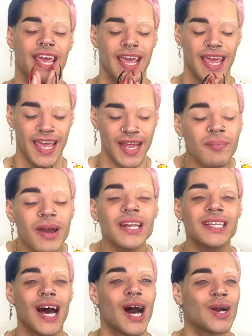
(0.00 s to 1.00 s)
in my
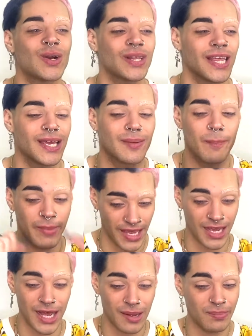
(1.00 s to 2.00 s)
entire like
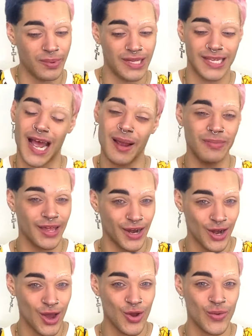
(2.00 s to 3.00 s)
makeup time that I
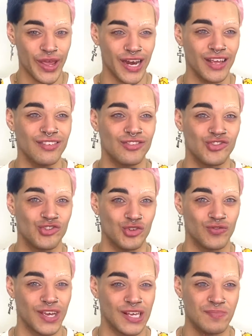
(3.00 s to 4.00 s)
know, it is
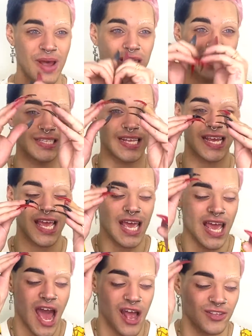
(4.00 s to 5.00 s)
Juvia's Palette. Like,
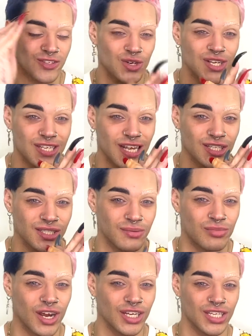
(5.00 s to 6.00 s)
as soon as you touch the
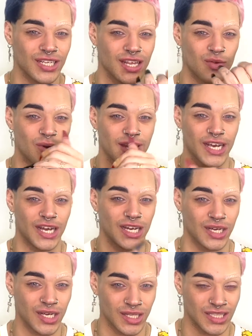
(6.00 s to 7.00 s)
brush and then when it
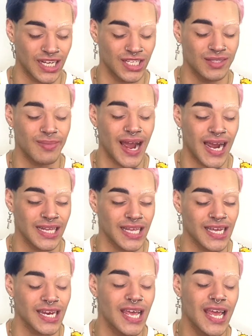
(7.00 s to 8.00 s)
touches my
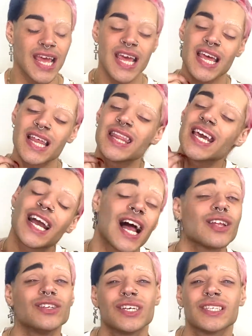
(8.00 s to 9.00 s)
eyelid, the
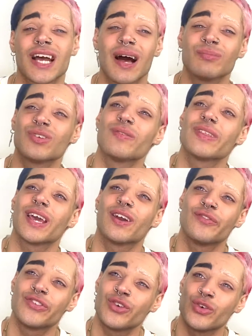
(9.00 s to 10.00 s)
color just comes off like,
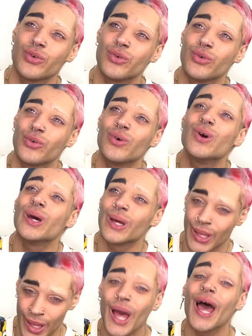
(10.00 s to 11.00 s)

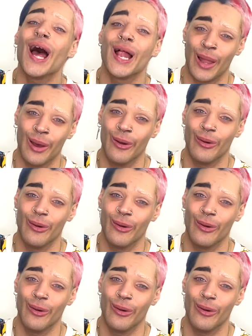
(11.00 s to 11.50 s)
hello.